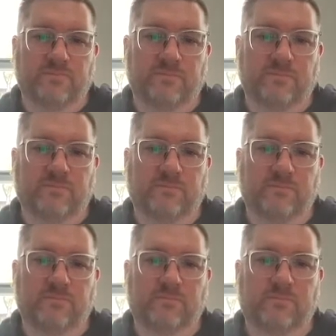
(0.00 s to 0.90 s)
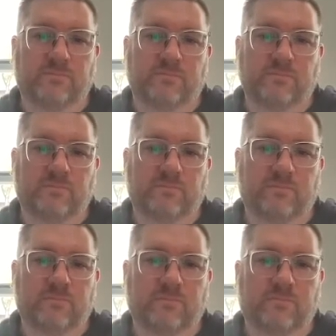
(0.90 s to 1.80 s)

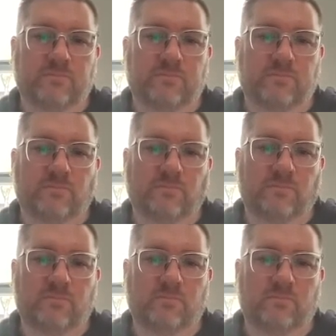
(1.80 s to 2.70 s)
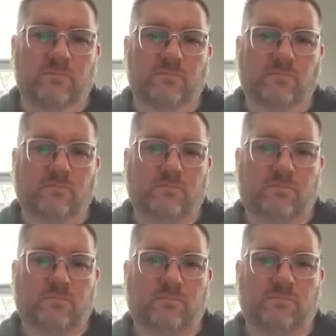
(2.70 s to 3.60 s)

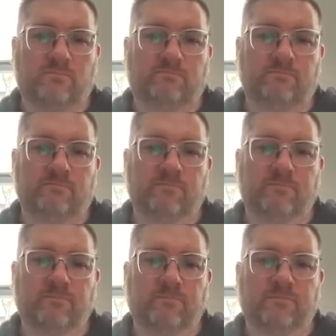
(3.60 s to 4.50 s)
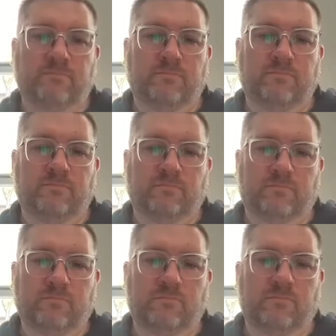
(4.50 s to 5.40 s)

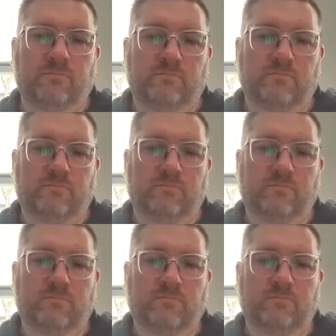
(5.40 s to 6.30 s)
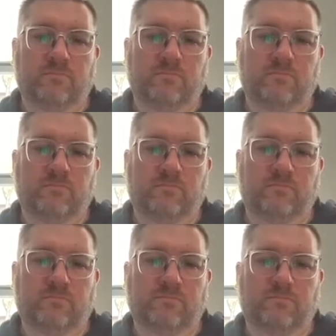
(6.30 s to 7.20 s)

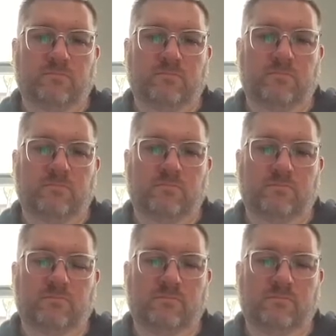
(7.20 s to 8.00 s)
No words are spoken by the person on screen.